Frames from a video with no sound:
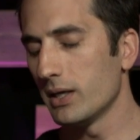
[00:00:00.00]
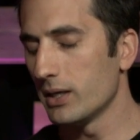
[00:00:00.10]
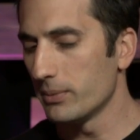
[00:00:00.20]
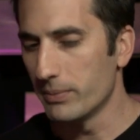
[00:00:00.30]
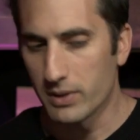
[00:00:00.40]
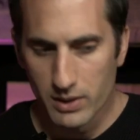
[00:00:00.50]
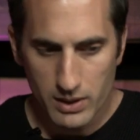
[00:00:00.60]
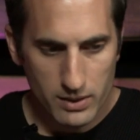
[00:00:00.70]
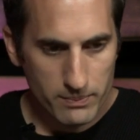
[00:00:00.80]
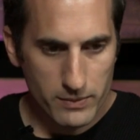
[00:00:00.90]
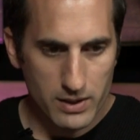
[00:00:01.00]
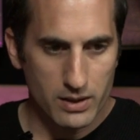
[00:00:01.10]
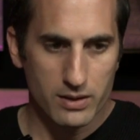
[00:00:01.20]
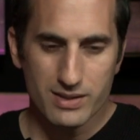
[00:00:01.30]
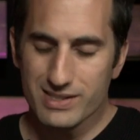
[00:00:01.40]
Um,
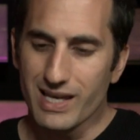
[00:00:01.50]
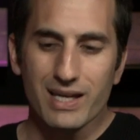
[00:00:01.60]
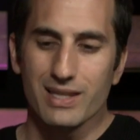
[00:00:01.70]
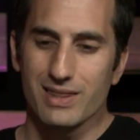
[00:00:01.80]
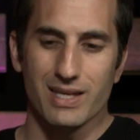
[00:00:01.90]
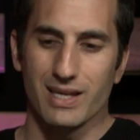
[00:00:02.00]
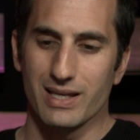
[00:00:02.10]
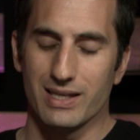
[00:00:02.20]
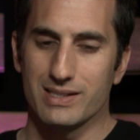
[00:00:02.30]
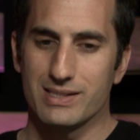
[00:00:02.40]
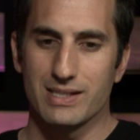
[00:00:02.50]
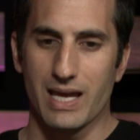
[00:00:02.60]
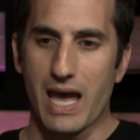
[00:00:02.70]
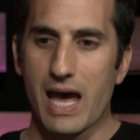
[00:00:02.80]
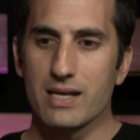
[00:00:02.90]
the, the second thing is
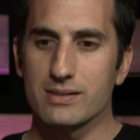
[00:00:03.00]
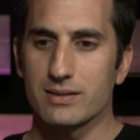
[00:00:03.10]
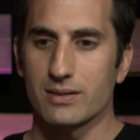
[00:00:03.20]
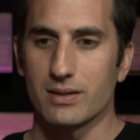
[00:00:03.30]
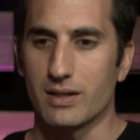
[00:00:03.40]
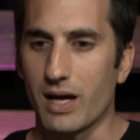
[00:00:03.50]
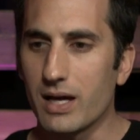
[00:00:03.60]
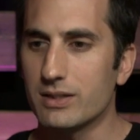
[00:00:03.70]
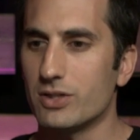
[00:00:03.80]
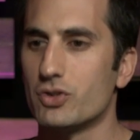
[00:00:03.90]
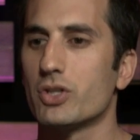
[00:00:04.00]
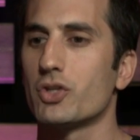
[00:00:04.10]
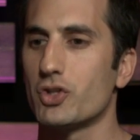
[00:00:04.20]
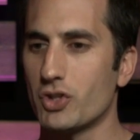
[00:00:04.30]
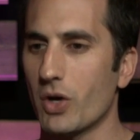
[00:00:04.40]
to ask God to just
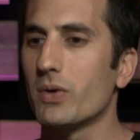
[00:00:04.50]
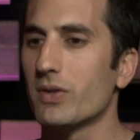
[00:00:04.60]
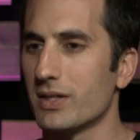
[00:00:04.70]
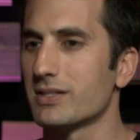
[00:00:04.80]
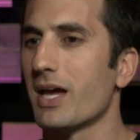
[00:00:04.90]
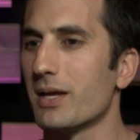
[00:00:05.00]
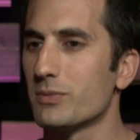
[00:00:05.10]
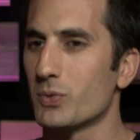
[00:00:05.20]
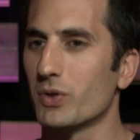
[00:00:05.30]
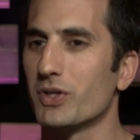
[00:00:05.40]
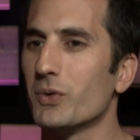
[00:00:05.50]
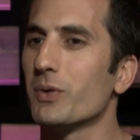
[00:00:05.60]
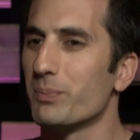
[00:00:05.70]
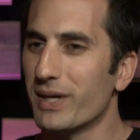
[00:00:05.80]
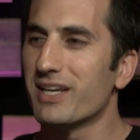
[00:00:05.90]
show you the times where you
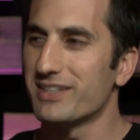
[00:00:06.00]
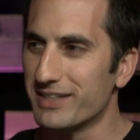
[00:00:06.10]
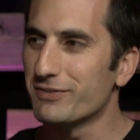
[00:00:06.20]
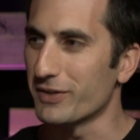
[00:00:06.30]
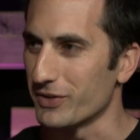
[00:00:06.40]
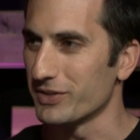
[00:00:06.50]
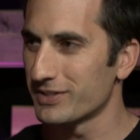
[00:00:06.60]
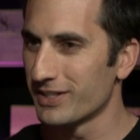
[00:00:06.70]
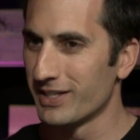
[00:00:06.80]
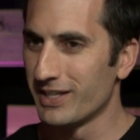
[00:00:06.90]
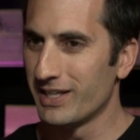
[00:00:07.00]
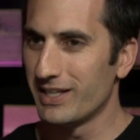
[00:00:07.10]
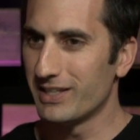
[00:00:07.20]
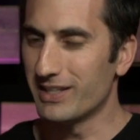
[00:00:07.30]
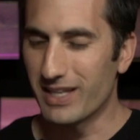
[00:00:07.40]
are being difficult,
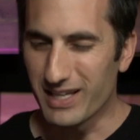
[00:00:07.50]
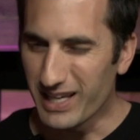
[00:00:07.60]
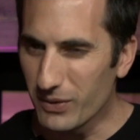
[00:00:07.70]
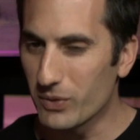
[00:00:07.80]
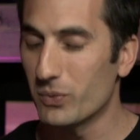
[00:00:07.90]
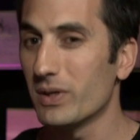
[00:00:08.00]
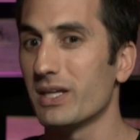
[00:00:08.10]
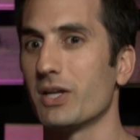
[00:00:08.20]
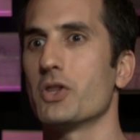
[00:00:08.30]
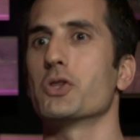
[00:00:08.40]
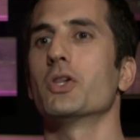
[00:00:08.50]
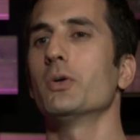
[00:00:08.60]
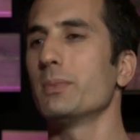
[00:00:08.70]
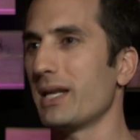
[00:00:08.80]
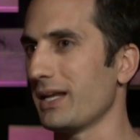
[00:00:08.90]
that He would really
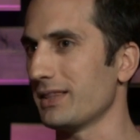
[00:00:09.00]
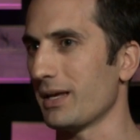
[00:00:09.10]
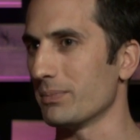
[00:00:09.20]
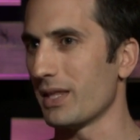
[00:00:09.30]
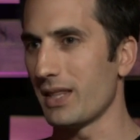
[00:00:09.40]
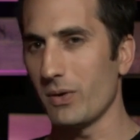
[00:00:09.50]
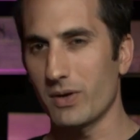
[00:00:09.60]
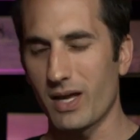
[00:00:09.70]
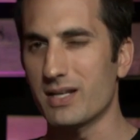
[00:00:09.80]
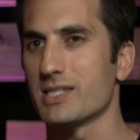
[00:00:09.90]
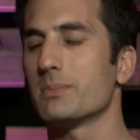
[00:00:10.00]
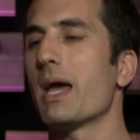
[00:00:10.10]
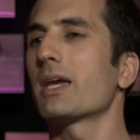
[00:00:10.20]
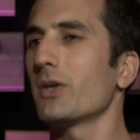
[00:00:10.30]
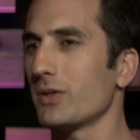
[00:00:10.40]
illuminate them, that they would kind of
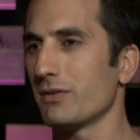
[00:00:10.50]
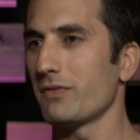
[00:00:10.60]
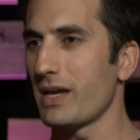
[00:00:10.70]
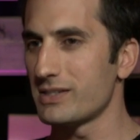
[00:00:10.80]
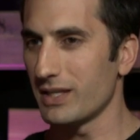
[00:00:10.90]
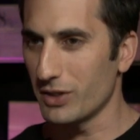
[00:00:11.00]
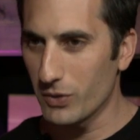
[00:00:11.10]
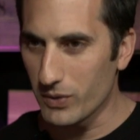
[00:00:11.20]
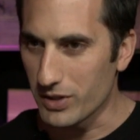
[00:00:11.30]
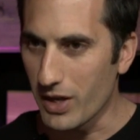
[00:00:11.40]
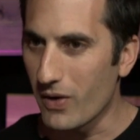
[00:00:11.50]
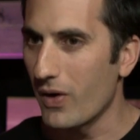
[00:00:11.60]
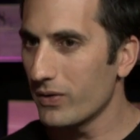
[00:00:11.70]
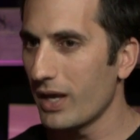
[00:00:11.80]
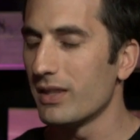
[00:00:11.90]
smack you in the face, that you would know,
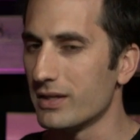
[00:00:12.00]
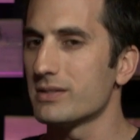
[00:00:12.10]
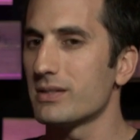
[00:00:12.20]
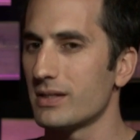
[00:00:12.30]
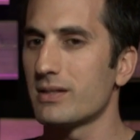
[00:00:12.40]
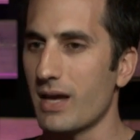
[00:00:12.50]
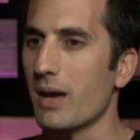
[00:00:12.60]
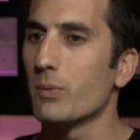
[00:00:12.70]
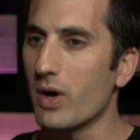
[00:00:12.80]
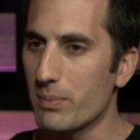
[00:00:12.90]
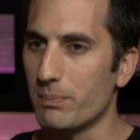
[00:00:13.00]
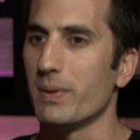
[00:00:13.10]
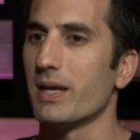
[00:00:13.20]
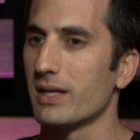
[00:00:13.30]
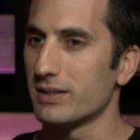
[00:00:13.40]
okay, this is a time where I'm
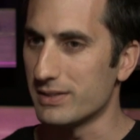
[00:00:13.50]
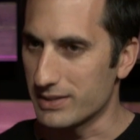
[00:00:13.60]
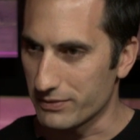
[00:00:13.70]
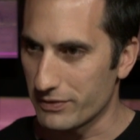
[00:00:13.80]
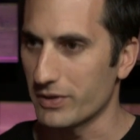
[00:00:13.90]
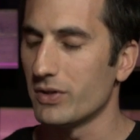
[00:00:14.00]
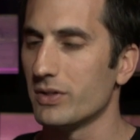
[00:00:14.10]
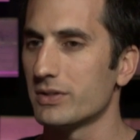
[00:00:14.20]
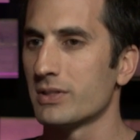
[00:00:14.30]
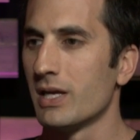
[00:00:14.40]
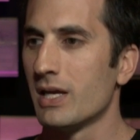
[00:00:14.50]
being difficult.